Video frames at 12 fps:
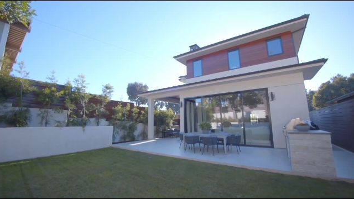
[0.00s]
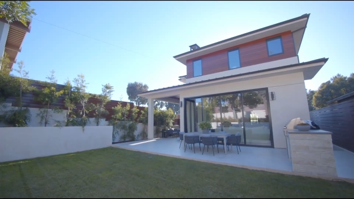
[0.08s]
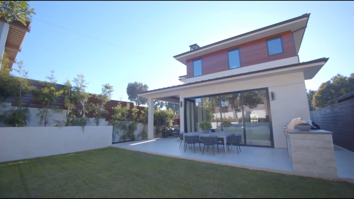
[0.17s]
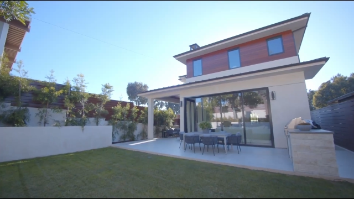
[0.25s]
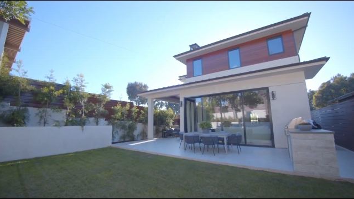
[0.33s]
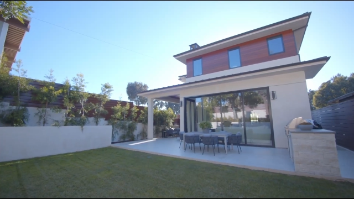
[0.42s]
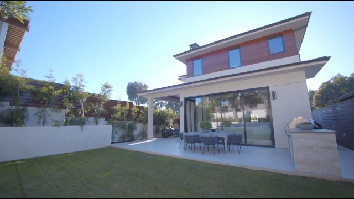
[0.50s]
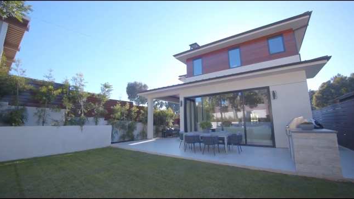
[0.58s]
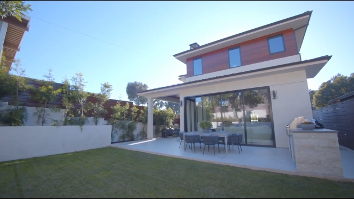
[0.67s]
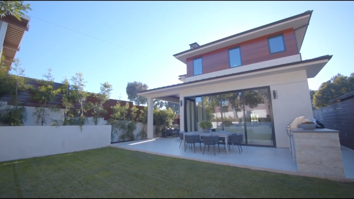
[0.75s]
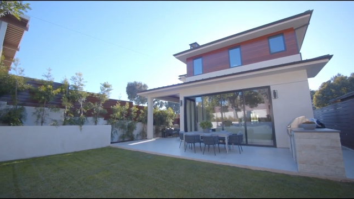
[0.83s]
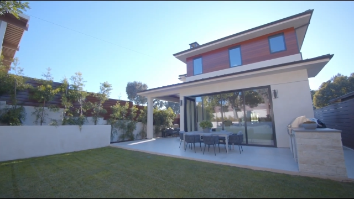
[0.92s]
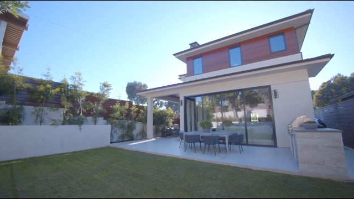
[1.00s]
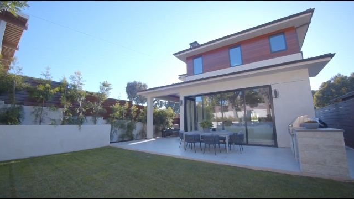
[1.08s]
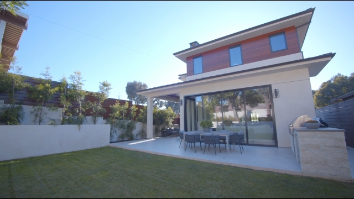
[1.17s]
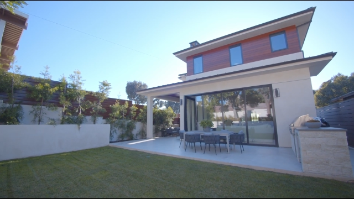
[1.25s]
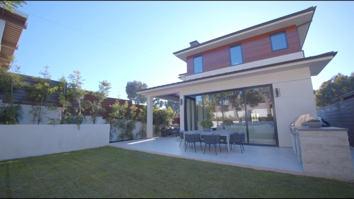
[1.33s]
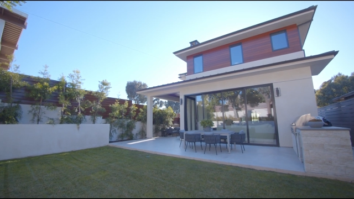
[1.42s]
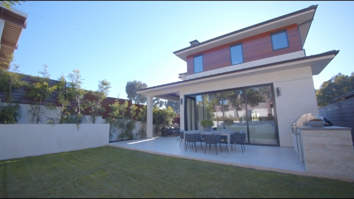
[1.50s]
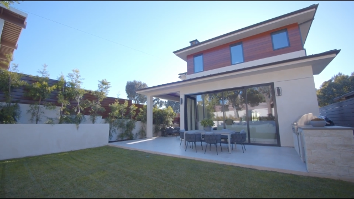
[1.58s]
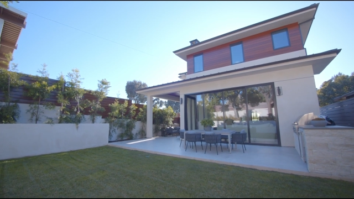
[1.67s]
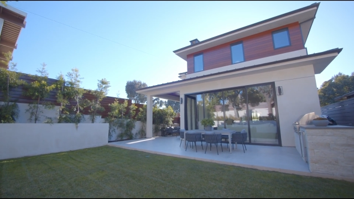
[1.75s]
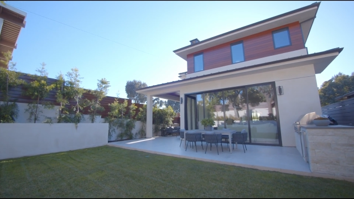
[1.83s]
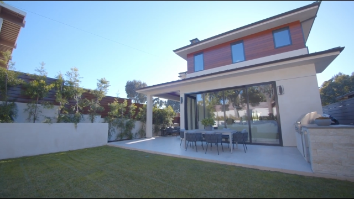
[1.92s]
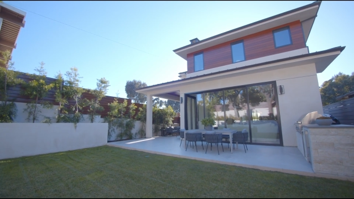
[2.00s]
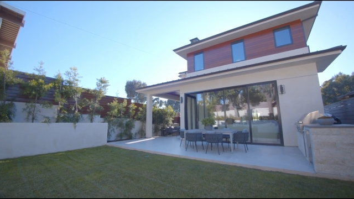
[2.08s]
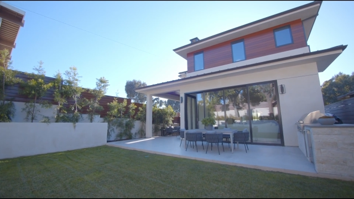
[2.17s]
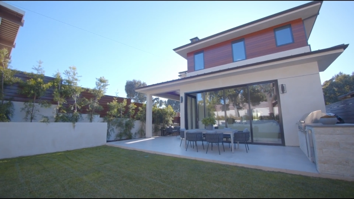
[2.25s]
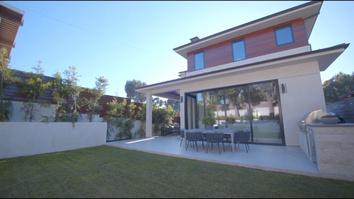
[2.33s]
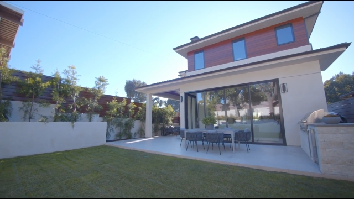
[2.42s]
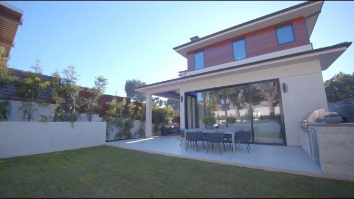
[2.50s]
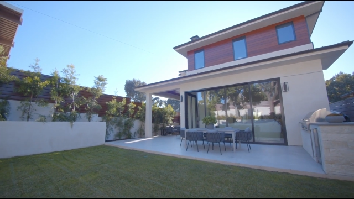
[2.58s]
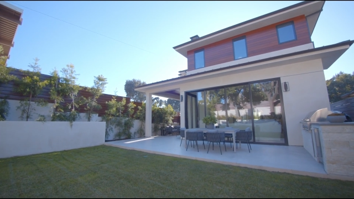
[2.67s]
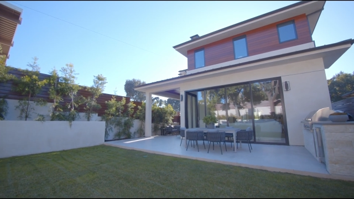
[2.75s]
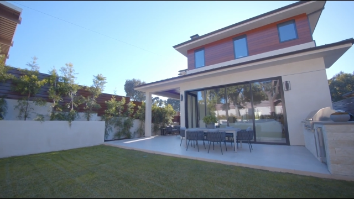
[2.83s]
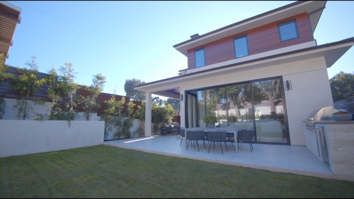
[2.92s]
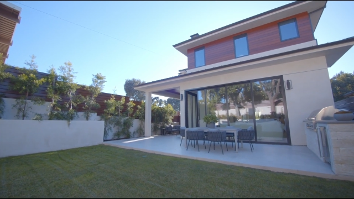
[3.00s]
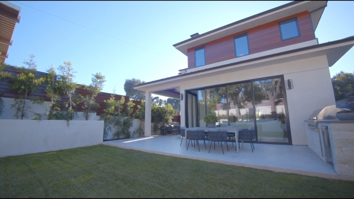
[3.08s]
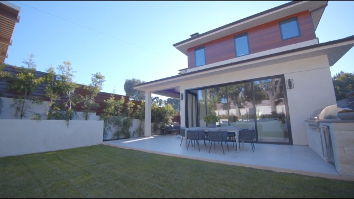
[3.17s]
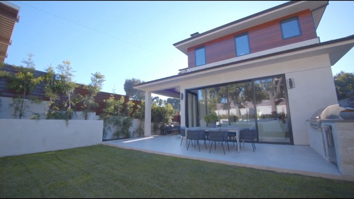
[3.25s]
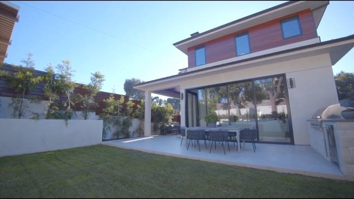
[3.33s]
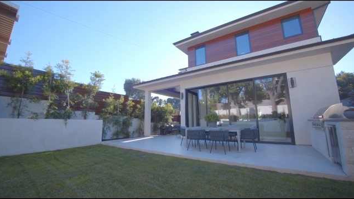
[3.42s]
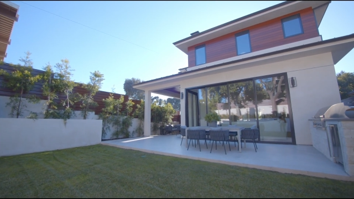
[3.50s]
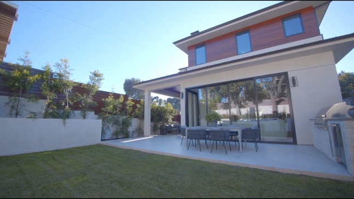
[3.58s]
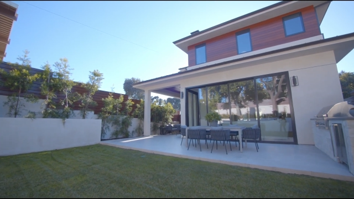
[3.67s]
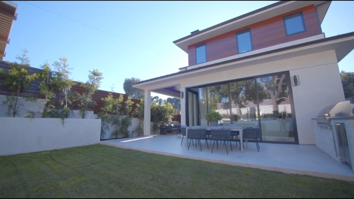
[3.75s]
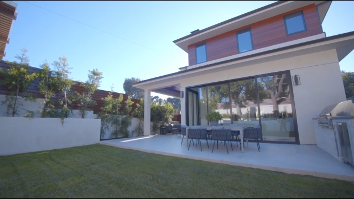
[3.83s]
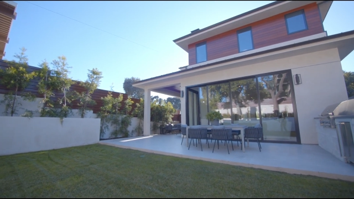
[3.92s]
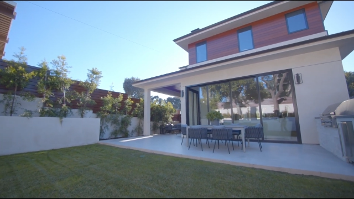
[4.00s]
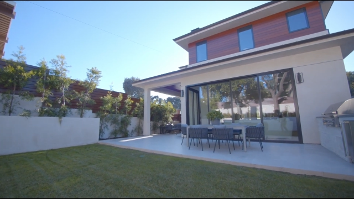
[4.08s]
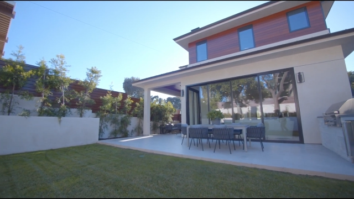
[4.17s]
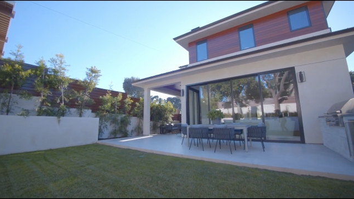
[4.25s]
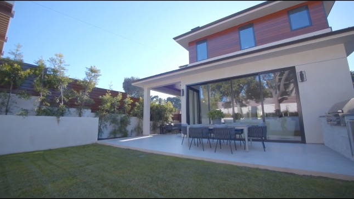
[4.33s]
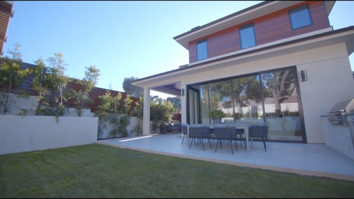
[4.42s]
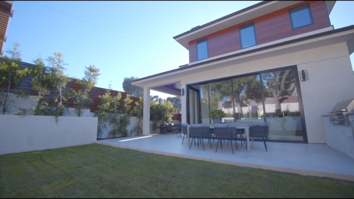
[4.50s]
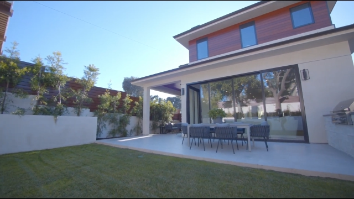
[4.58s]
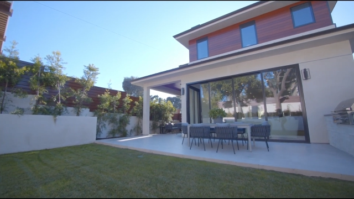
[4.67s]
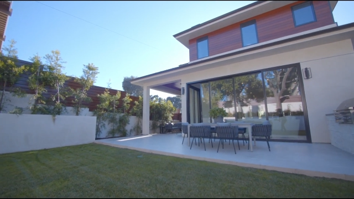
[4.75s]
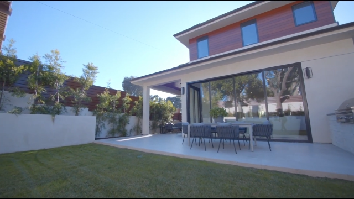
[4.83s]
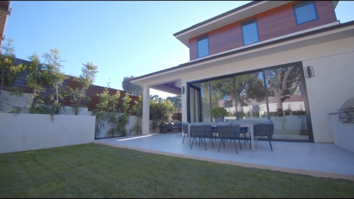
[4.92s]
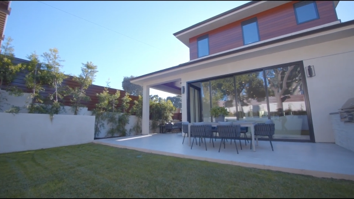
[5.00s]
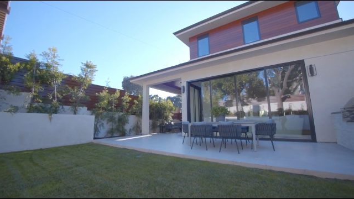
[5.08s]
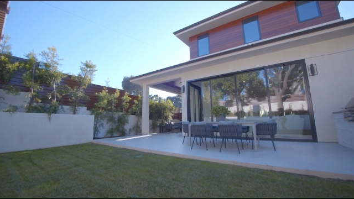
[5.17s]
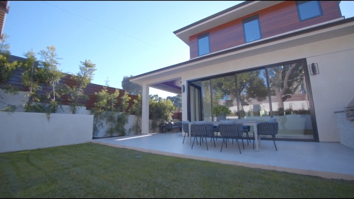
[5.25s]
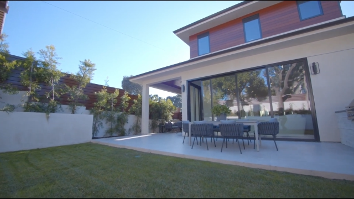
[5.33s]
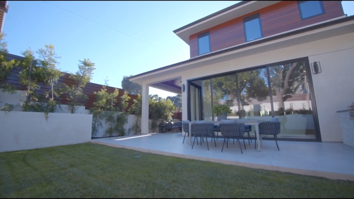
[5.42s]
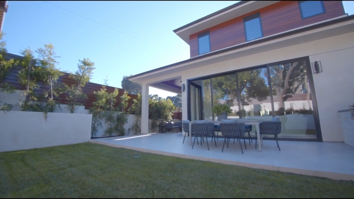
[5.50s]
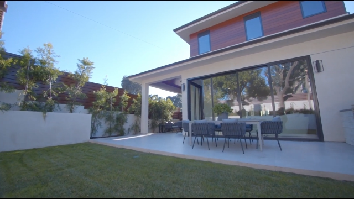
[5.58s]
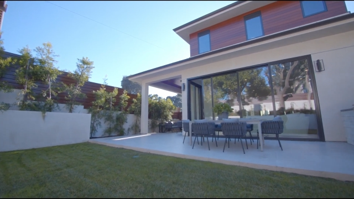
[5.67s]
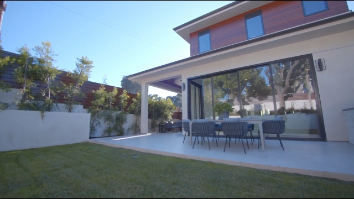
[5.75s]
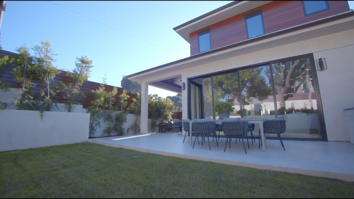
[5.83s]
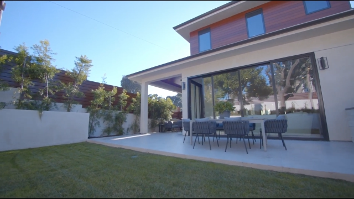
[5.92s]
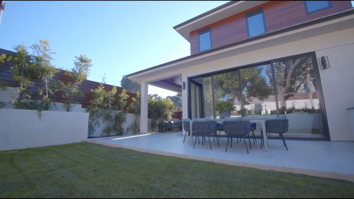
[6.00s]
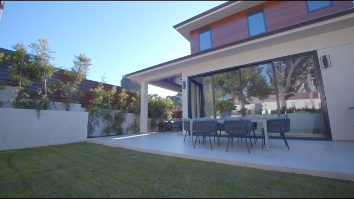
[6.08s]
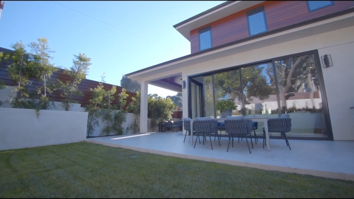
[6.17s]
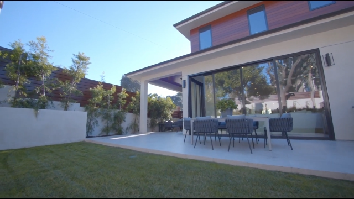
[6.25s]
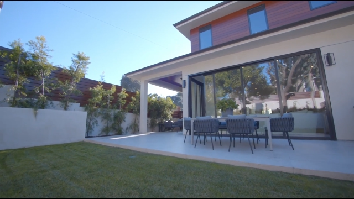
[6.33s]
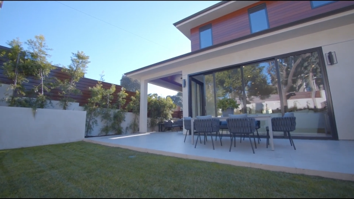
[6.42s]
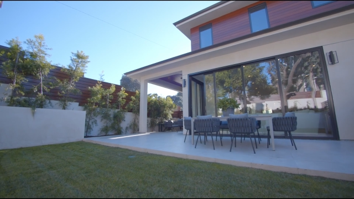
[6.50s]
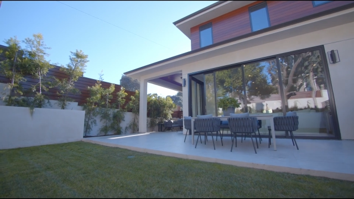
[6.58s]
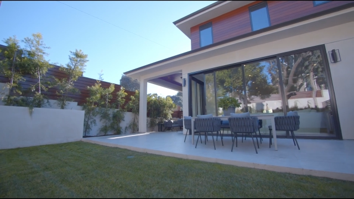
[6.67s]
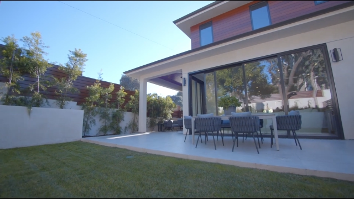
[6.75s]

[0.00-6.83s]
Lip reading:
(no speaker visible)